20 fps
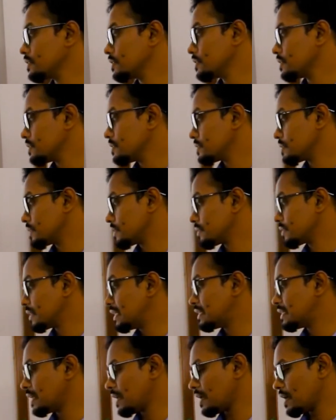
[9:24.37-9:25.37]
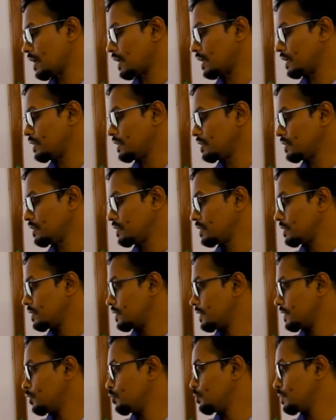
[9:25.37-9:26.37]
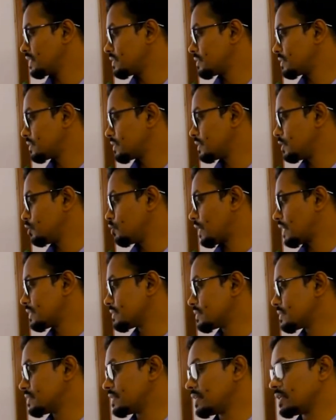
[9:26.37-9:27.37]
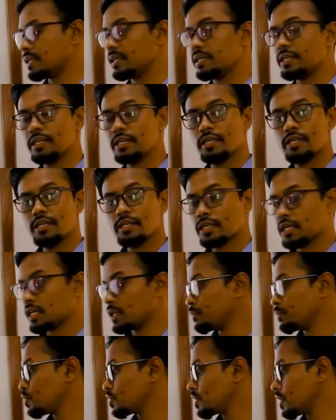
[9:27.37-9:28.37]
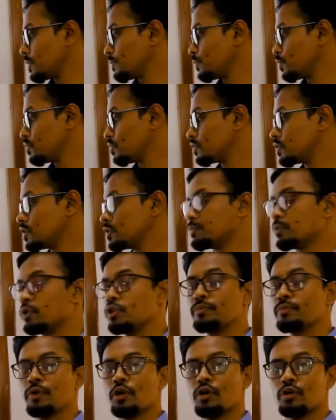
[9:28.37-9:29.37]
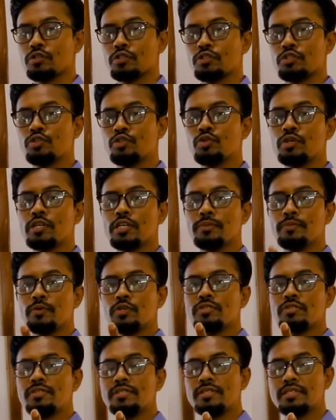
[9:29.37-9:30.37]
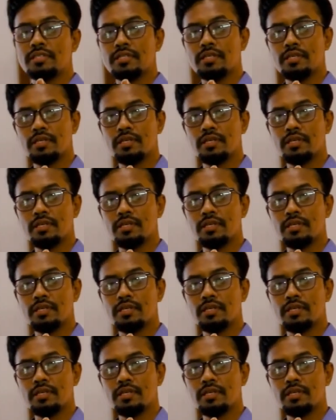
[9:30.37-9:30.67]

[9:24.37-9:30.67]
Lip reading: So ethyne, you can see carbon-carbon triple bond, 2 carbons,